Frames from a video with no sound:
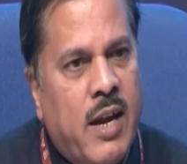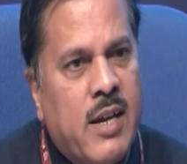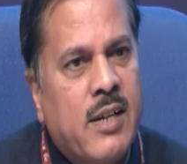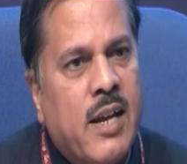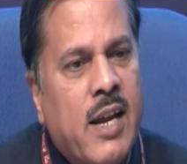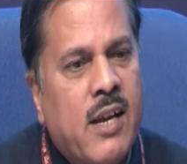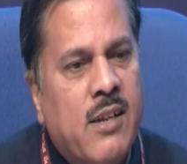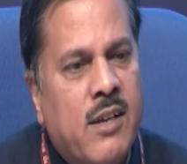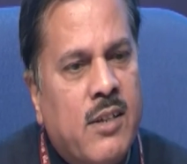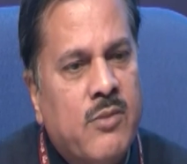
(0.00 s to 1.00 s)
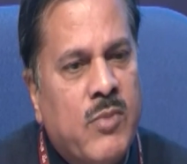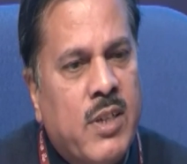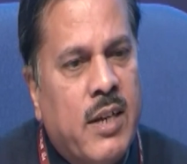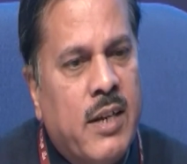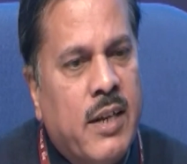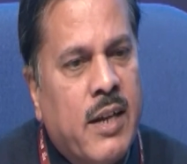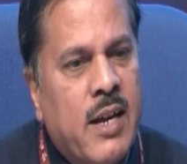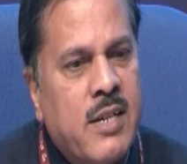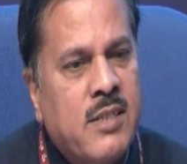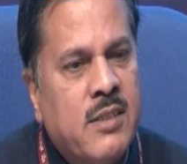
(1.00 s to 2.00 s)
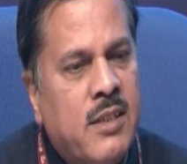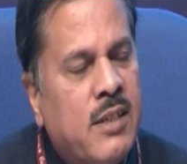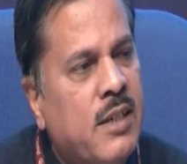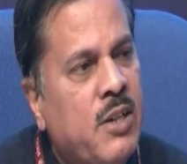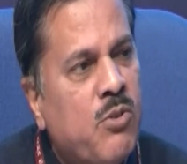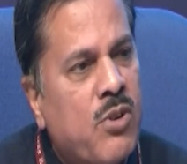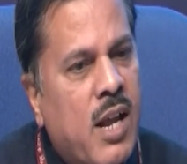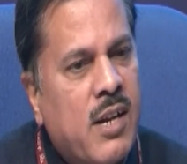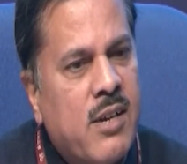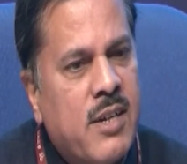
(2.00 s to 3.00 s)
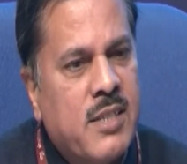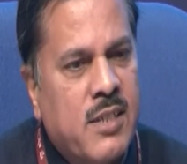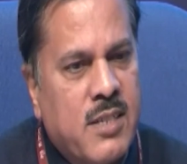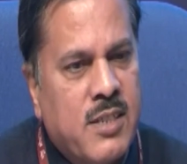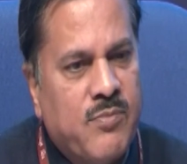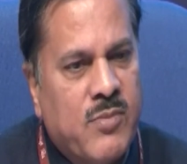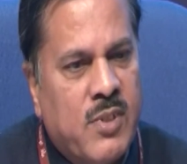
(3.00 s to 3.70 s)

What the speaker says: and gray color indicates neutral conditions.